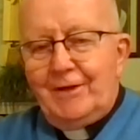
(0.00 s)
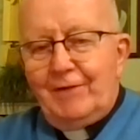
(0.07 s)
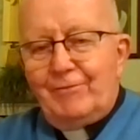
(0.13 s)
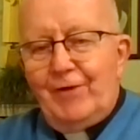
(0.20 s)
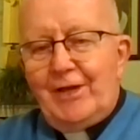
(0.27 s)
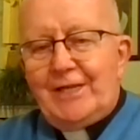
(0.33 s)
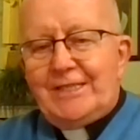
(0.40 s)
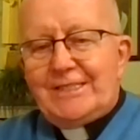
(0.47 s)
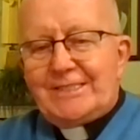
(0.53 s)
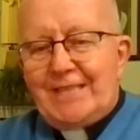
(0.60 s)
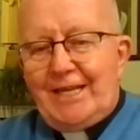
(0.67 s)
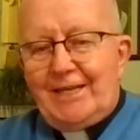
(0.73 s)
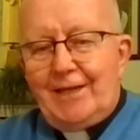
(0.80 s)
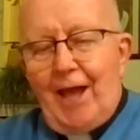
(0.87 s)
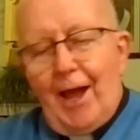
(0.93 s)
I finally
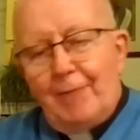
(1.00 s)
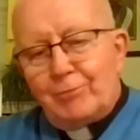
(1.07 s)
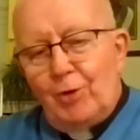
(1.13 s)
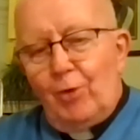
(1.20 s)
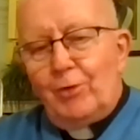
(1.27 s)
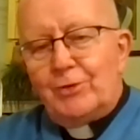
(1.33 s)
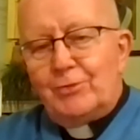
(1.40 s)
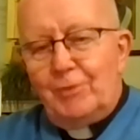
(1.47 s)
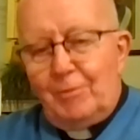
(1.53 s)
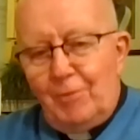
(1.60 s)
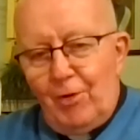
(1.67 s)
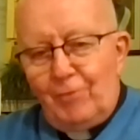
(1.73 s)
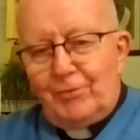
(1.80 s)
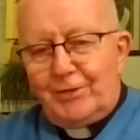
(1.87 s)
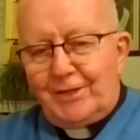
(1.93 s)
decided I'm going to a
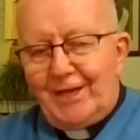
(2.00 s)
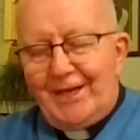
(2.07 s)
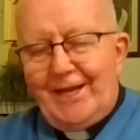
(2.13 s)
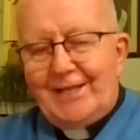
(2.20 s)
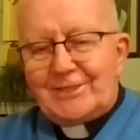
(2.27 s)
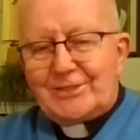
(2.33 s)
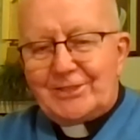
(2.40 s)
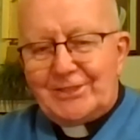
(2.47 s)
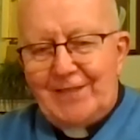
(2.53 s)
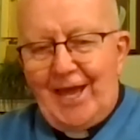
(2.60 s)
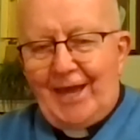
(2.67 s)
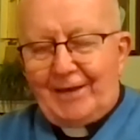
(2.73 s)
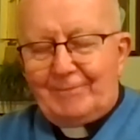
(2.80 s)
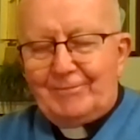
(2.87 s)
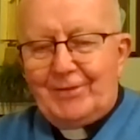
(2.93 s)
movie, and that's
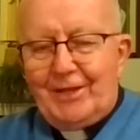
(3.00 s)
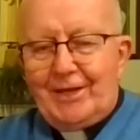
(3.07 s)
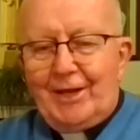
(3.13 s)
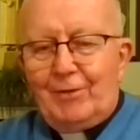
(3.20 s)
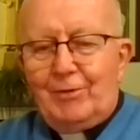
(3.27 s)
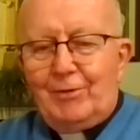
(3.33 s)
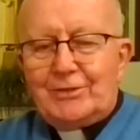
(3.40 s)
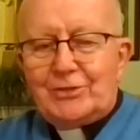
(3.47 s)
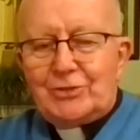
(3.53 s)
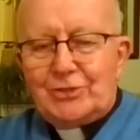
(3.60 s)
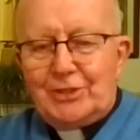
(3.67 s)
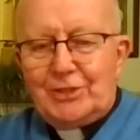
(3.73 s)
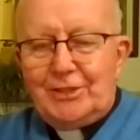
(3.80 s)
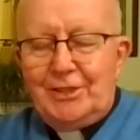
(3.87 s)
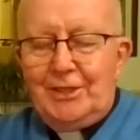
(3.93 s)
that. And I went to
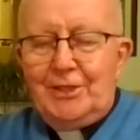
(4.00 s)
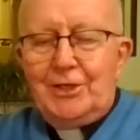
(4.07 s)
see